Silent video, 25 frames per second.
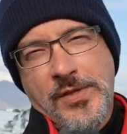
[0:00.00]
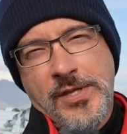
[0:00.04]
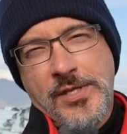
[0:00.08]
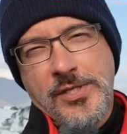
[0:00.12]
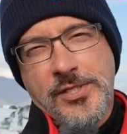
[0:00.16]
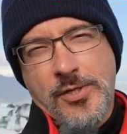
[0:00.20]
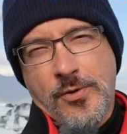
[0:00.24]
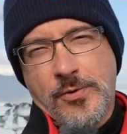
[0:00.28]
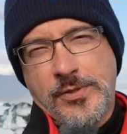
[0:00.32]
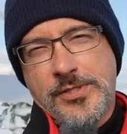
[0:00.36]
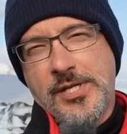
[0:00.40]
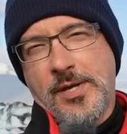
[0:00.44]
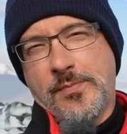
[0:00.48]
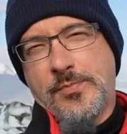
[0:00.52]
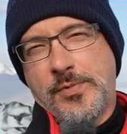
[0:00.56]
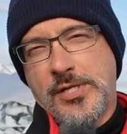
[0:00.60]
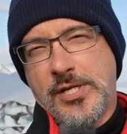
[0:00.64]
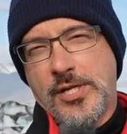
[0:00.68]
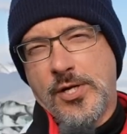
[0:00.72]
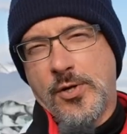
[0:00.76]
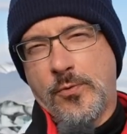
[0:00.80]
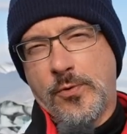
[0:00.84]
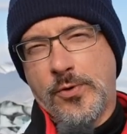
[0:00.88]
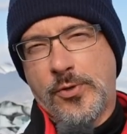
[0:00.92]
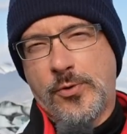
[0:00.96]
So it's up
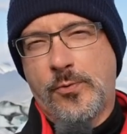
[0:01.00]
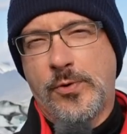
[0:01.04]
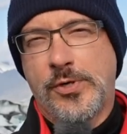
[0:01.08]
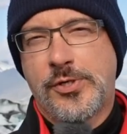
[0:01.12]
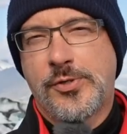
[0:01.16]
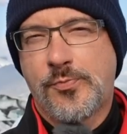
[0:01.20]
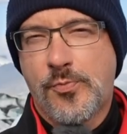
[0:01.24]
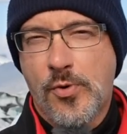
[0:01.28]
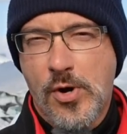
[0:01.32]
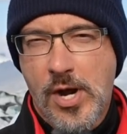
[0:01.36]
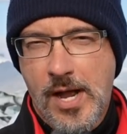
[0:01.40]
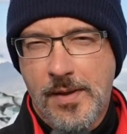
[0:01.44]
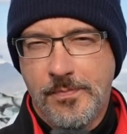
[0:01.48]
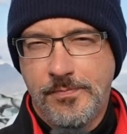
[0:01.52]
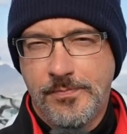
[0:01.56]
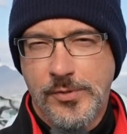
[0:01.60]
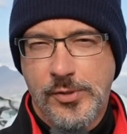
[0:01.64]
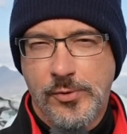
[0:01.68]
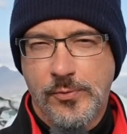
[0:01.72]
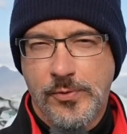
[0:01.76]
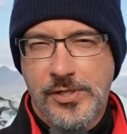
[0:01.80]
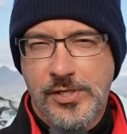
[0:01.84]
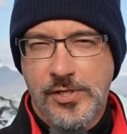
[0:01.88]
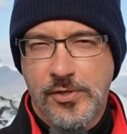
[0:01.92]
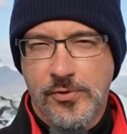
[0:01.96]
to you with which
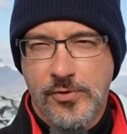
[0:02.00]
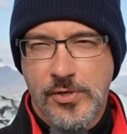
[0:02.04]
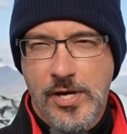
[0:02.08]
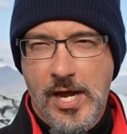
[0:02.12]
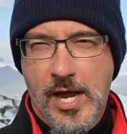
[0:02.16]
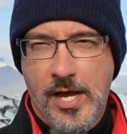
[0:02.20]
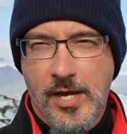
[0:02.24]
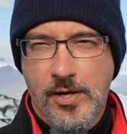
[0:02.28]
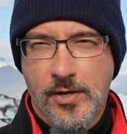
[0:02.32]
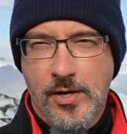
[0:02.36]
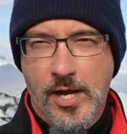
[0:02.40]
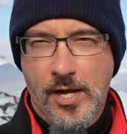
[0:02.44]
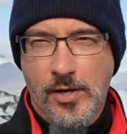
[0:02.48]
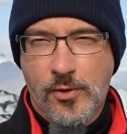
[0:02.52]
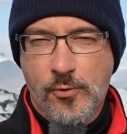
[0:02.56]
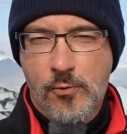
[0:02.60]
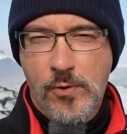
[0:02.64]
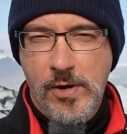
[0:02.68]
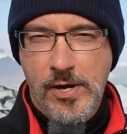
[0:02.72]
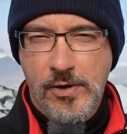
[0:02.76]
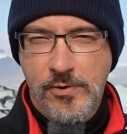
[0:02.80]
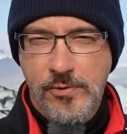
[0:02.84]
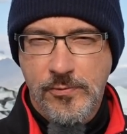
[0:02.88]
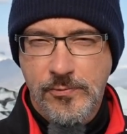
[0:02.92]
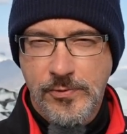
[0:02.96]
problems with your uh,
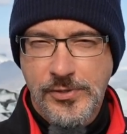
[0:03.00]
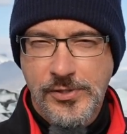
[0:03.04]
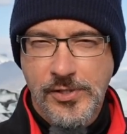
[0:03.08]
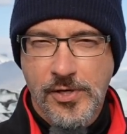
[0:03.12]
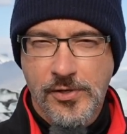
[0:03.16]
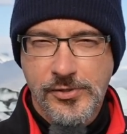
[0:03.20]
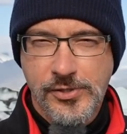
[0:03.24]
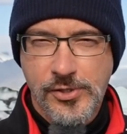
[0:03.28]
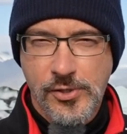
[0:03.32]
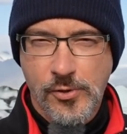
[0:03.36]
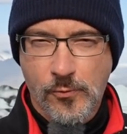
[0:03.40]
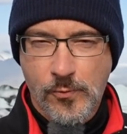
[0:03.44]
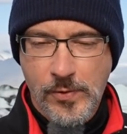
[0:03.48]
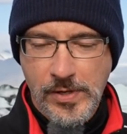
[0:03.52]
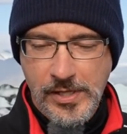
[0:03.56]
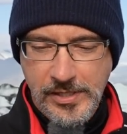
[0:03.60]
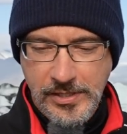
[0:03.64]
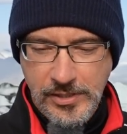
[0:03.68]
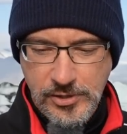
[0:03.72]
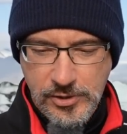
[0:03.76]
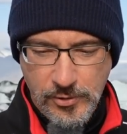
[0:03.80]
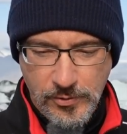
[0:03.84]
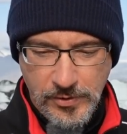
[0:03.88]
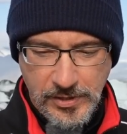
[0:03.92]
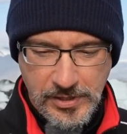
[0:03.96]
query results you're
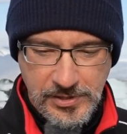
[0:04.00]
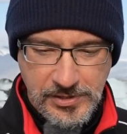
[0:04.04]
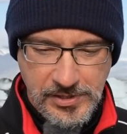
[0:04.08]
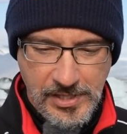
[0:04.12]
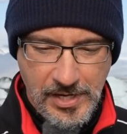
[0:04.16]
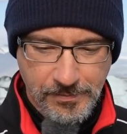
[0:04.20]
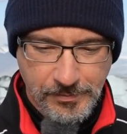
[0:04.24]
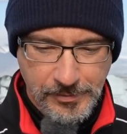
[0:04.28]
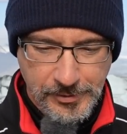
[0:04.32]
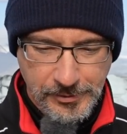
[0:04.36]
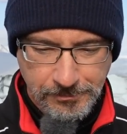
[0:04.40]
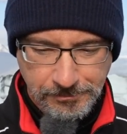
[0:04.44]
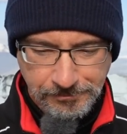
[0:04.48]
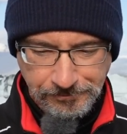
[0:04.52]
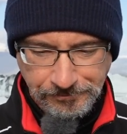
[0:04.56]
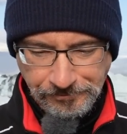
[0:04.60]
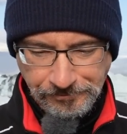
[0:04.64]
willing to accept.